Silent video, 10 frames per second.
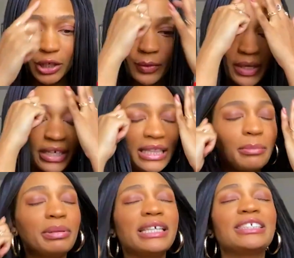you are in
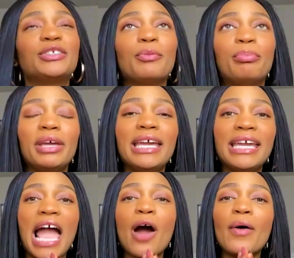the place to
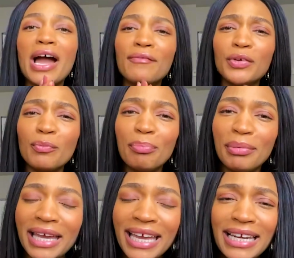be. How have you
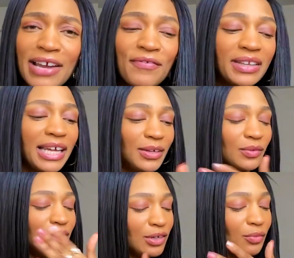been? I feel
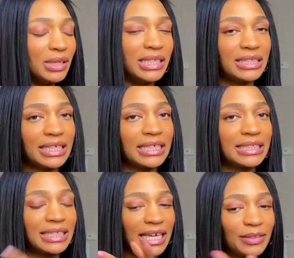like, you know, we need to
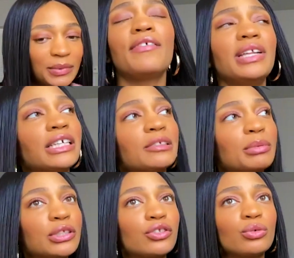get together. I feel like it's
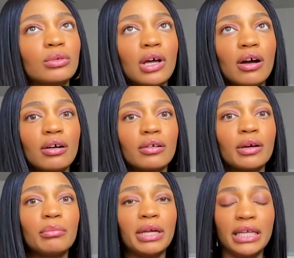been too
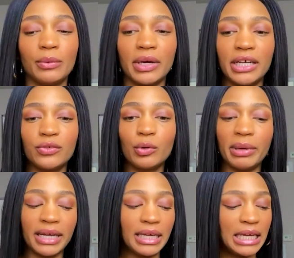long. But anyways, we're
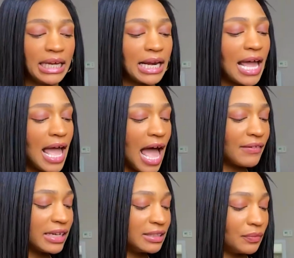back again.
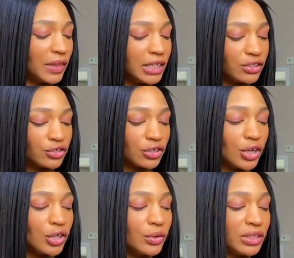I've got some things to
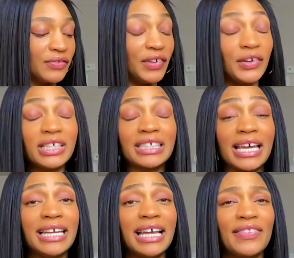show you. It's very
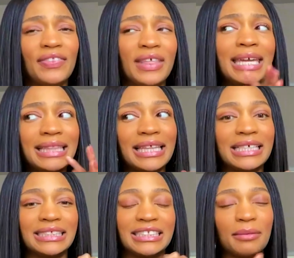exciting. I think
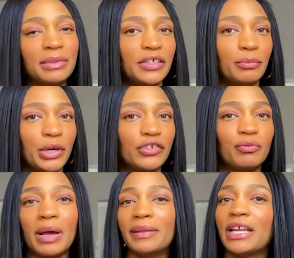that some of these brands
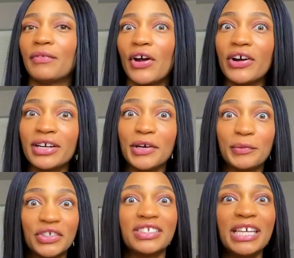you probably never heard
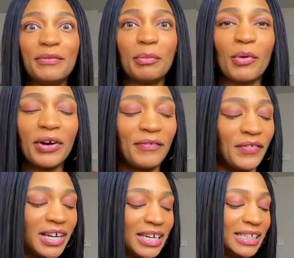of, which is even more
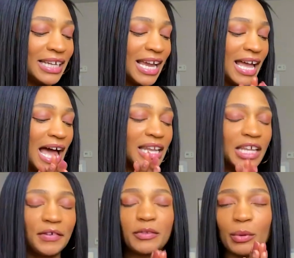fun. I
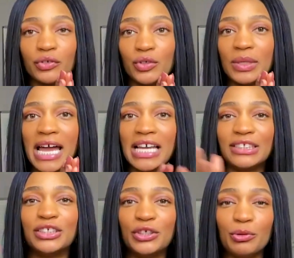love exposing you
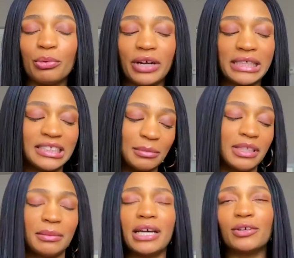guys to new brands. Some
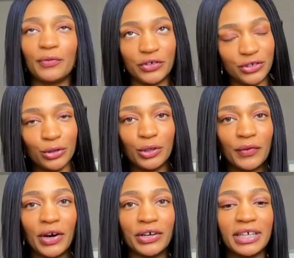of them I know for sure
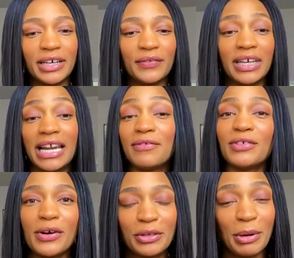you've heard of and I've
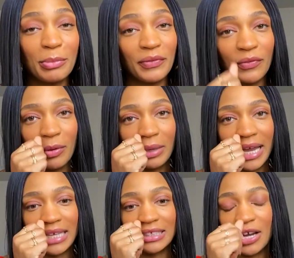talked about before, but
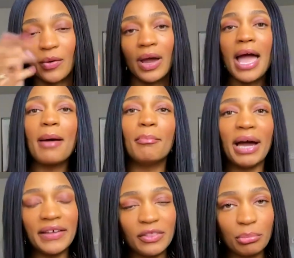I had to go
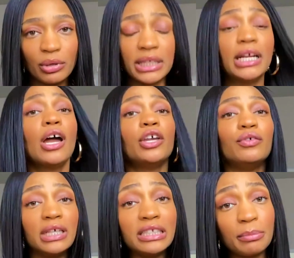bite the bullet.
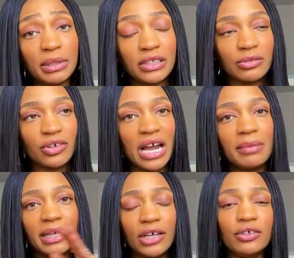You need to be
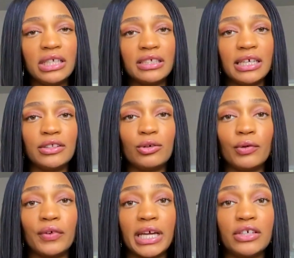subscribed and you need to hit the
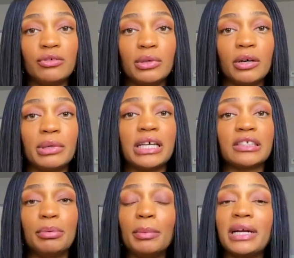notification bell
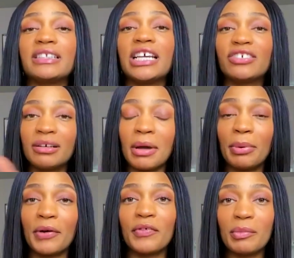because the people that's actually in my
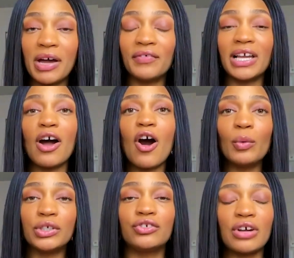Perfume Mafia, I
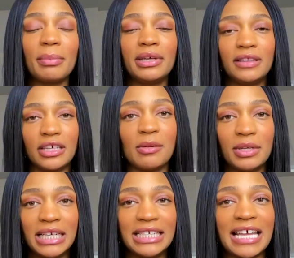always drop in the
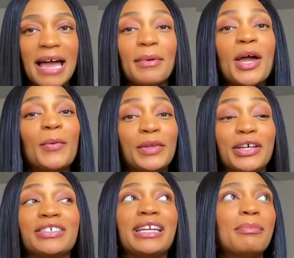community tab when
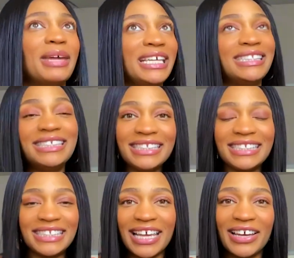there's an amazing
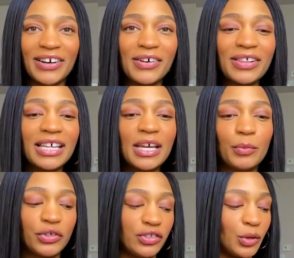sale,
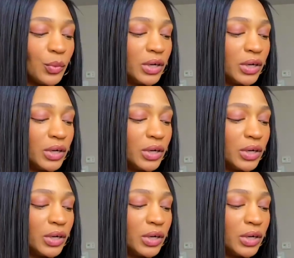which there